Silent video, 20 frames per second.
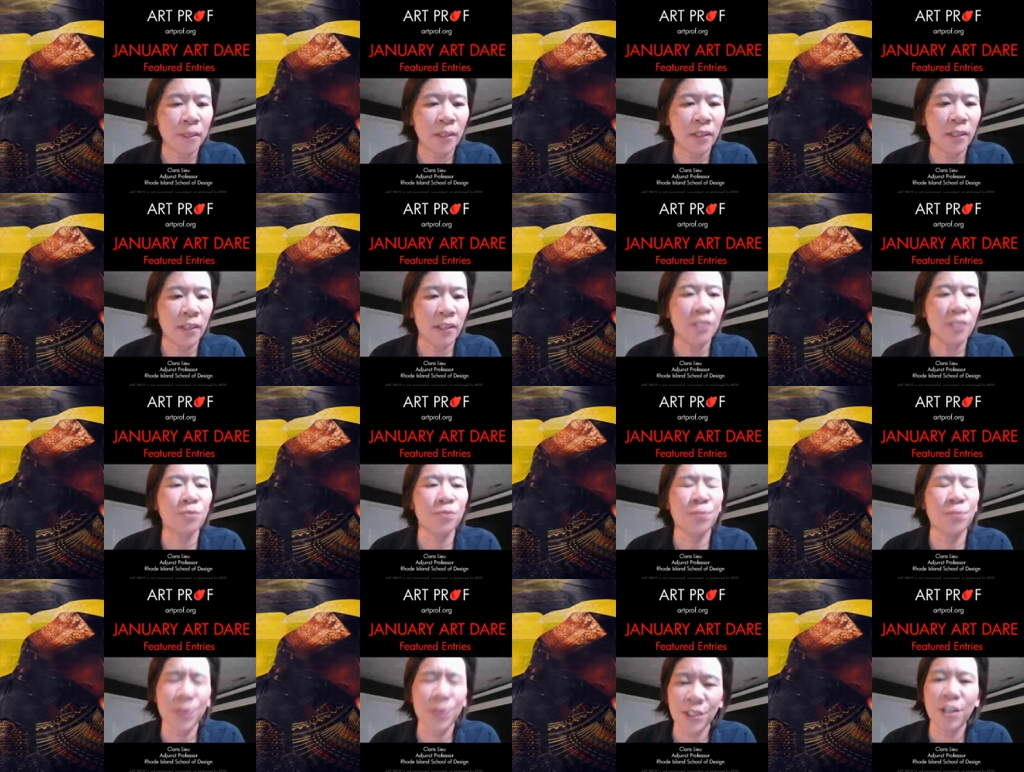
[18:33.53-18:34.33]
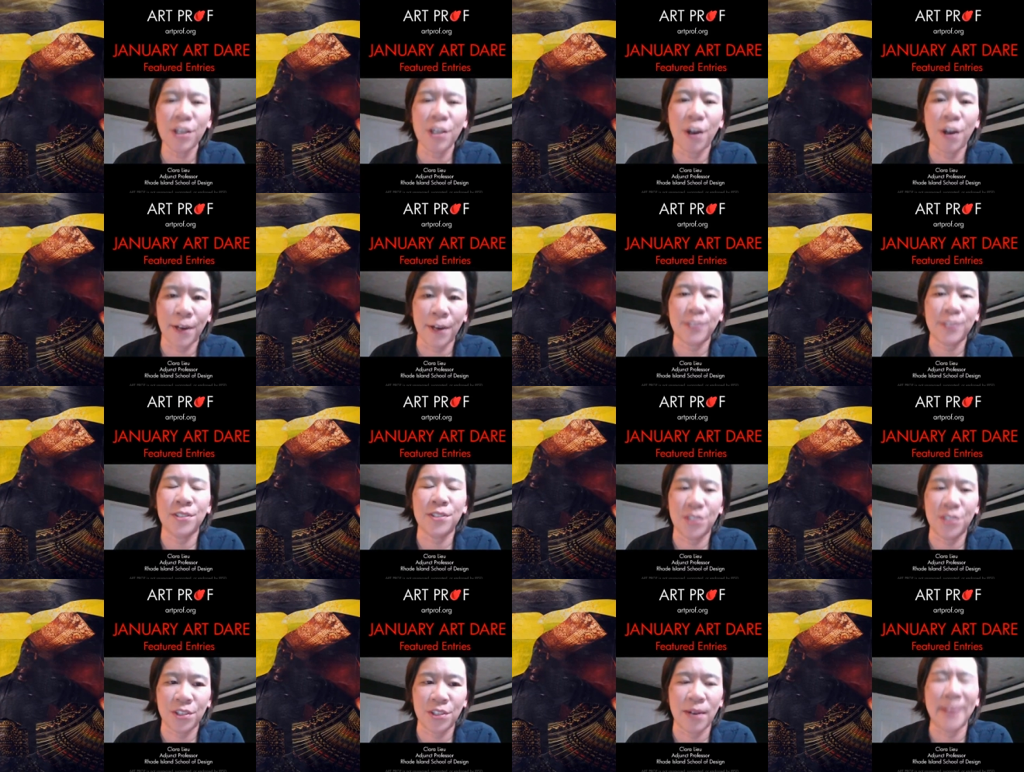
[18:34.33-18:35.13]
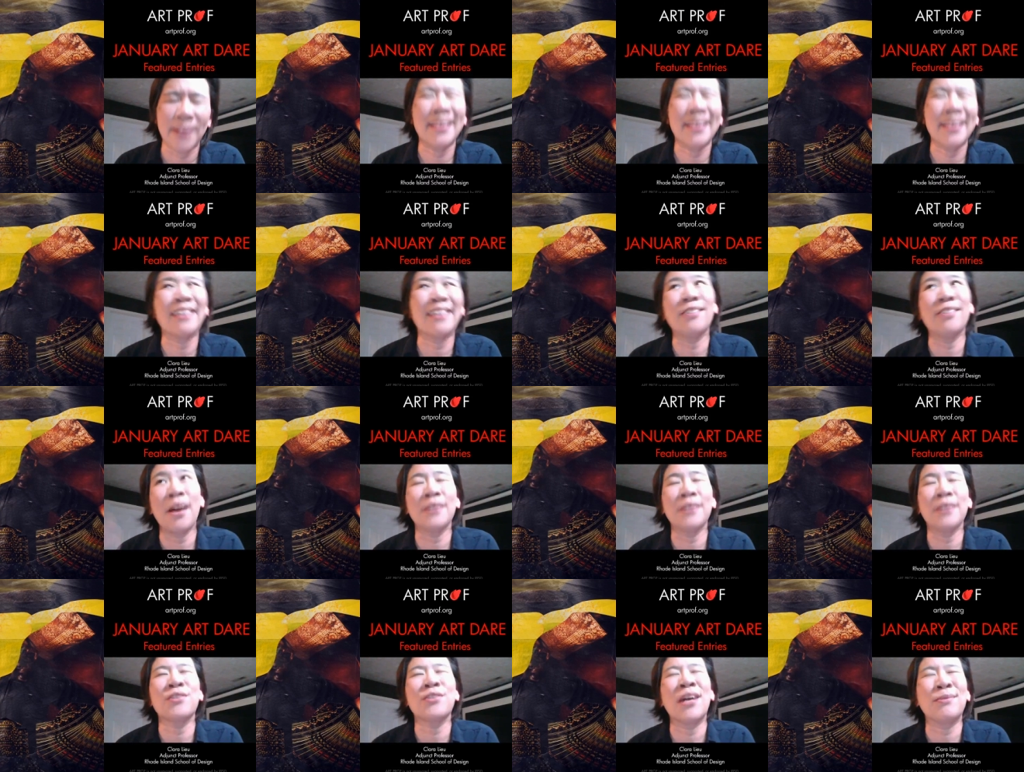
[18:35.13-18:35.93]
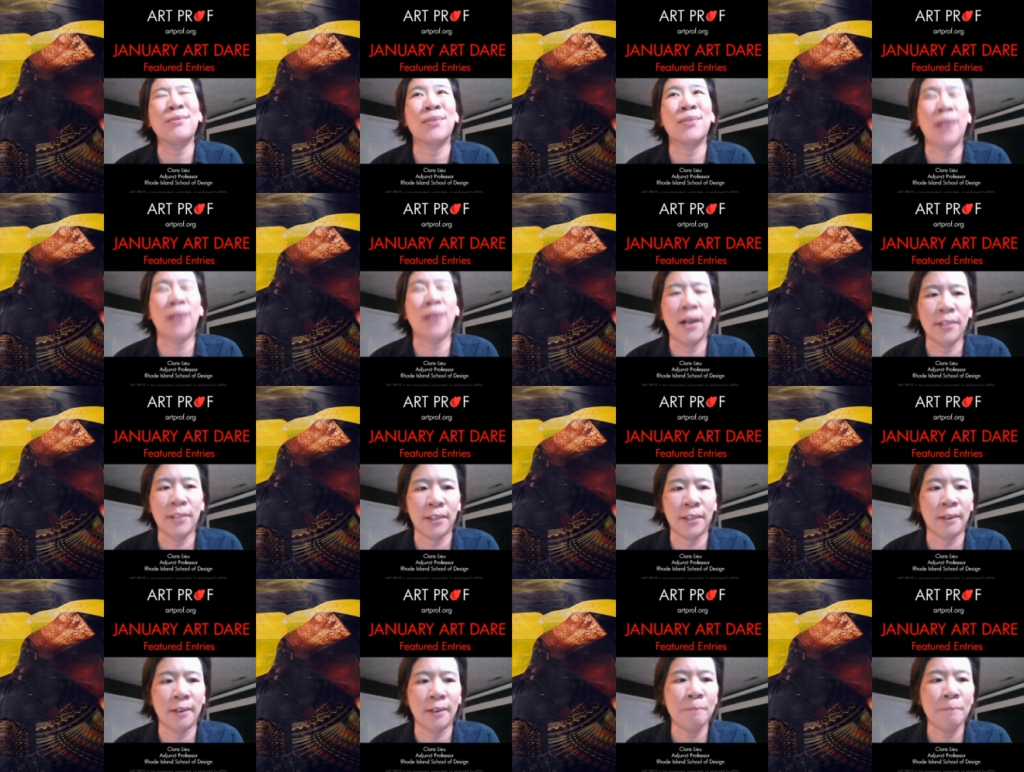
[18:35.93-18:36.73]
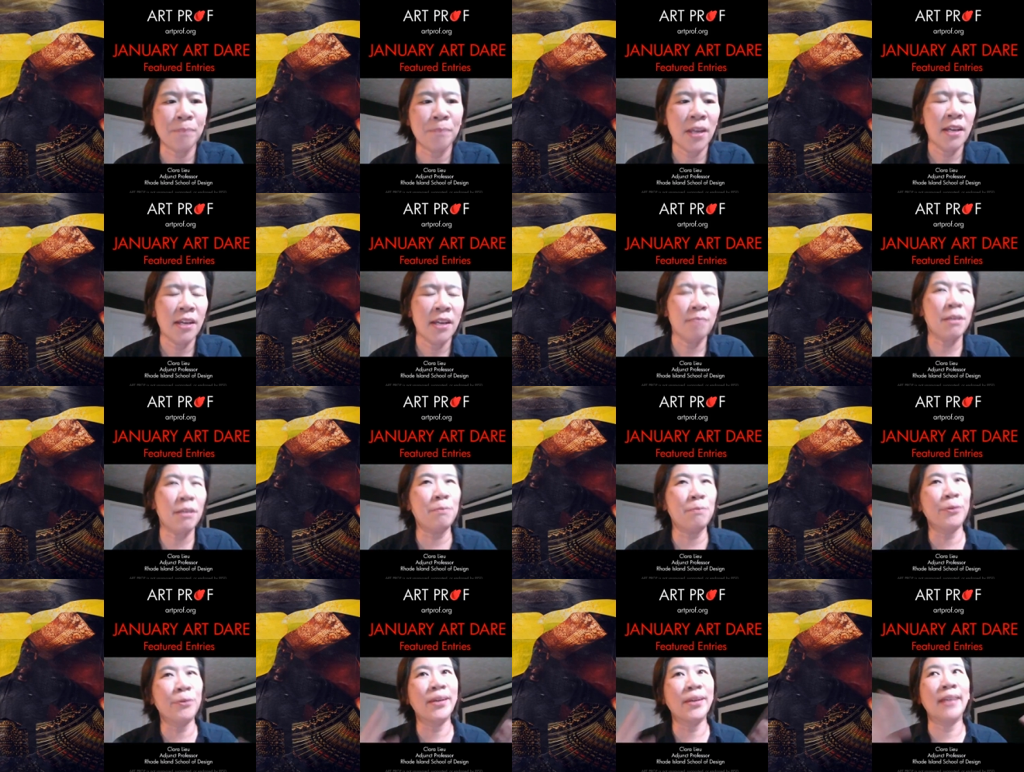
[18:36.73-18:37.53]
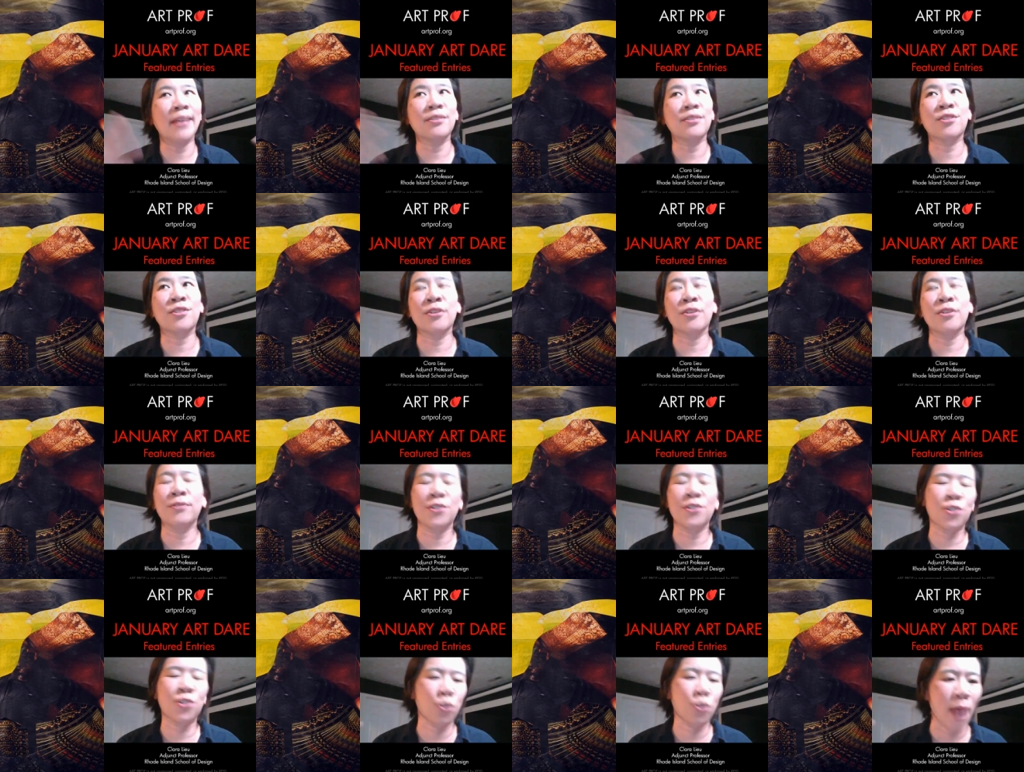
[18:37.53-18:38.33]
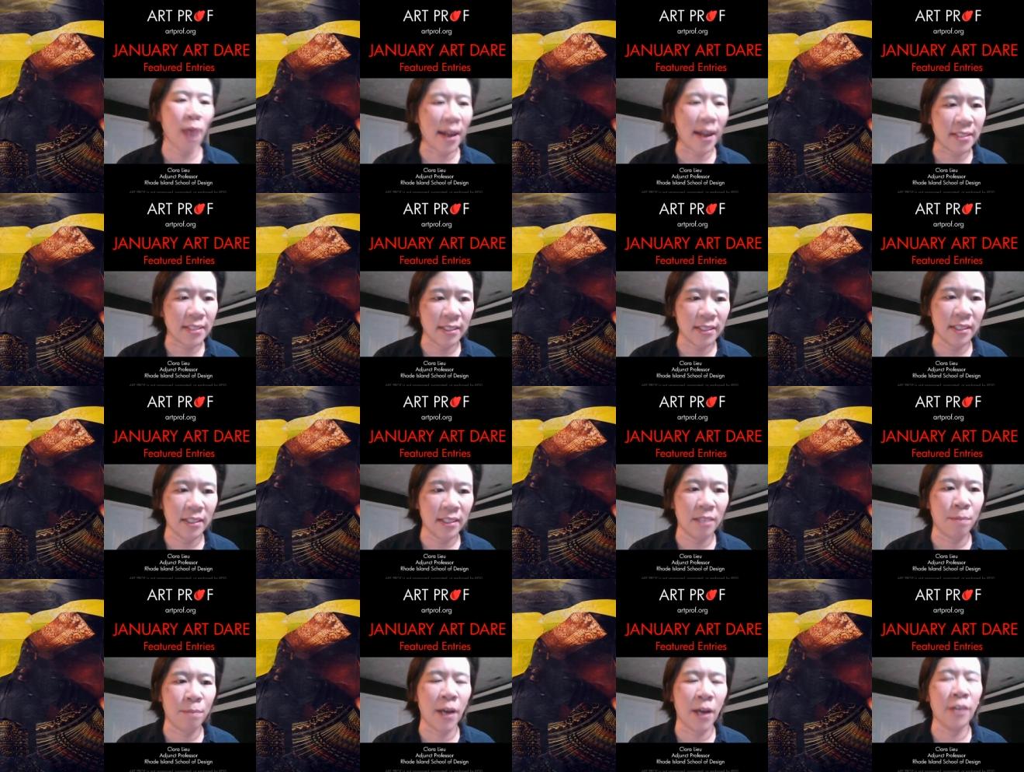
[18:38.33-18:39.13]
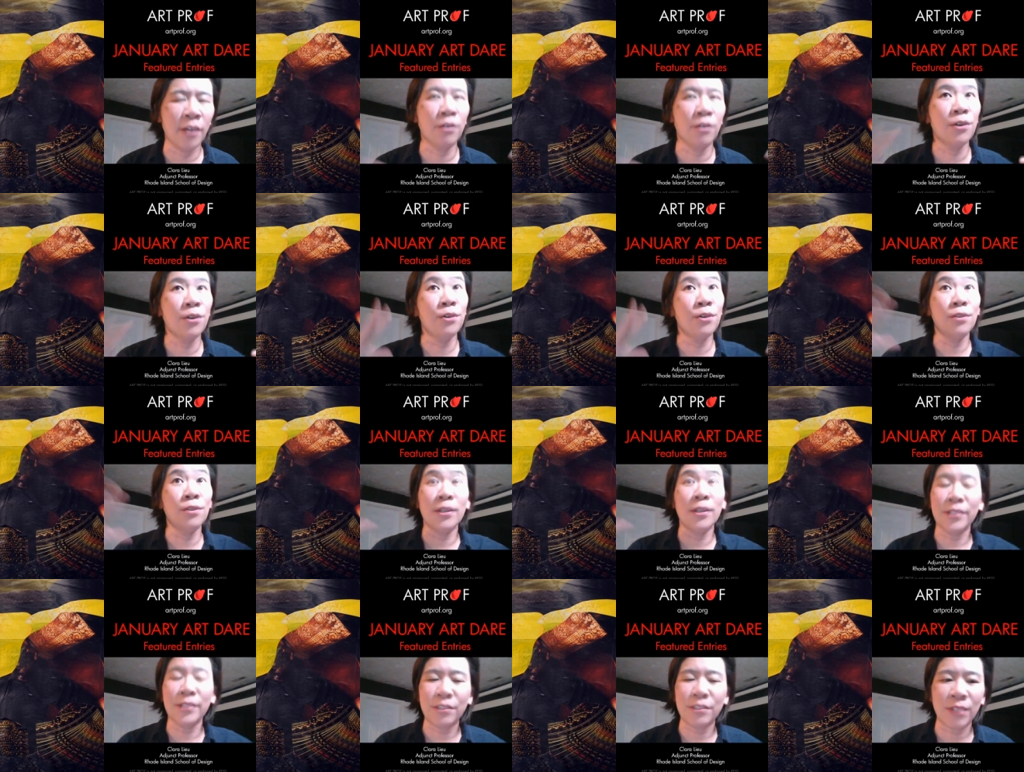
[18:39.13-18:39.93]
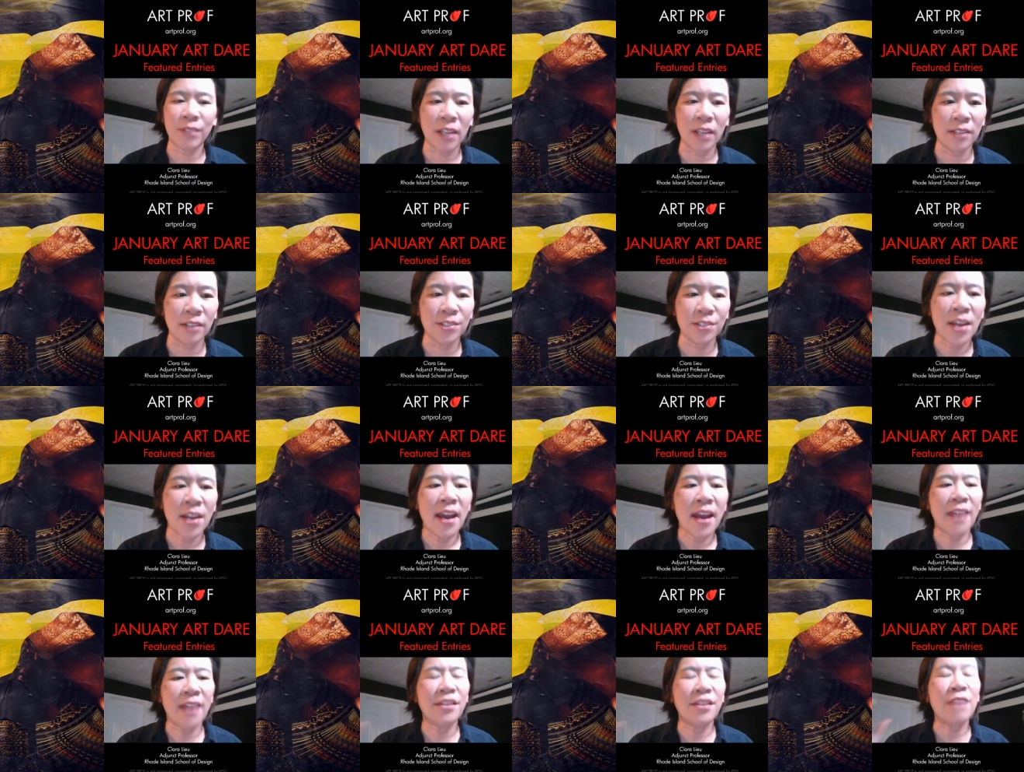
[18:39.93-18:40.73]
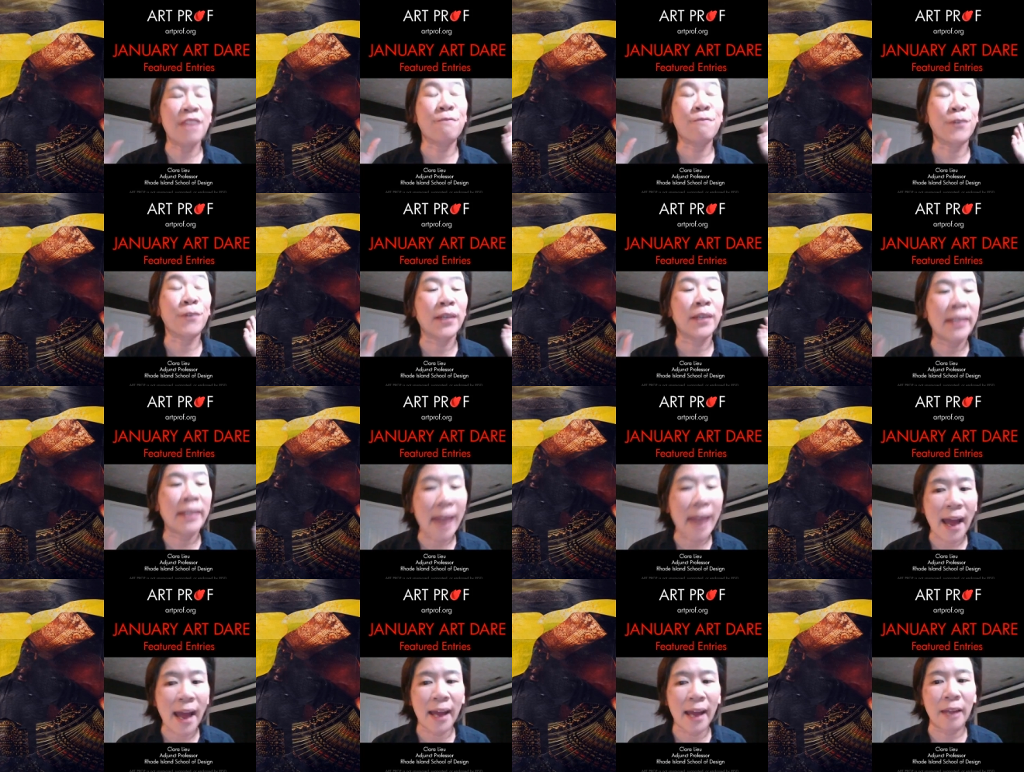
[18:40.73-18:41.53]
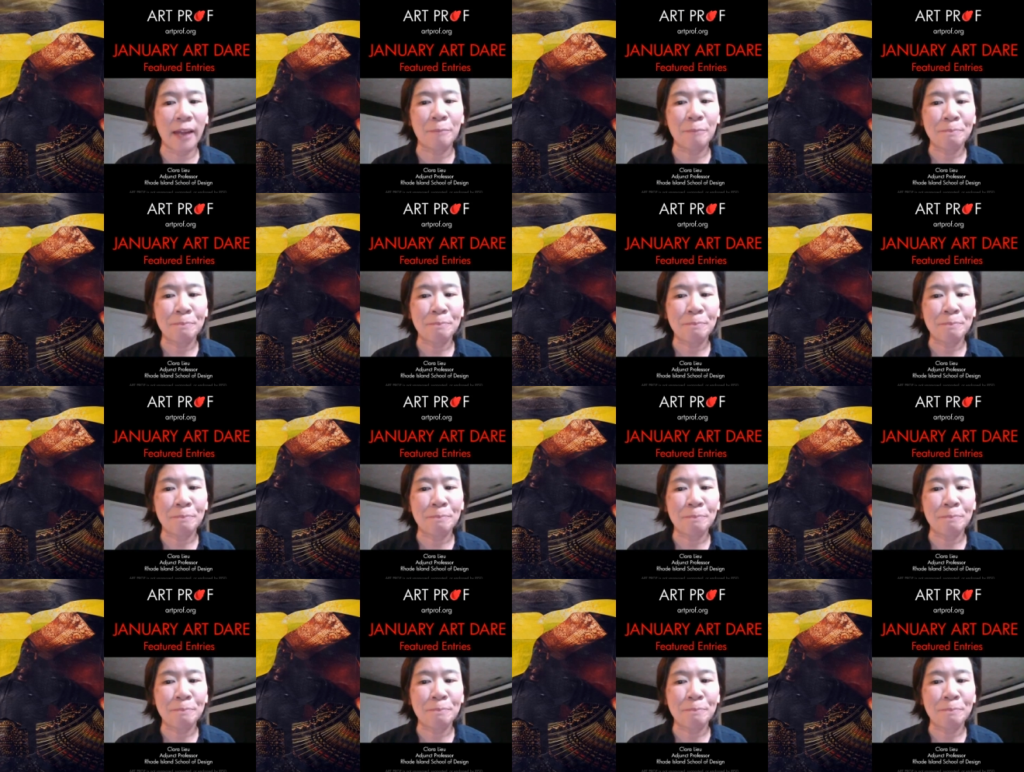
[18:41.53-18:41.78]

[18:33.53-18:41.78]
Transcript: is really hard to do. I think a lot of times with color, people get so distracted by, oh, all the different colors, and they forget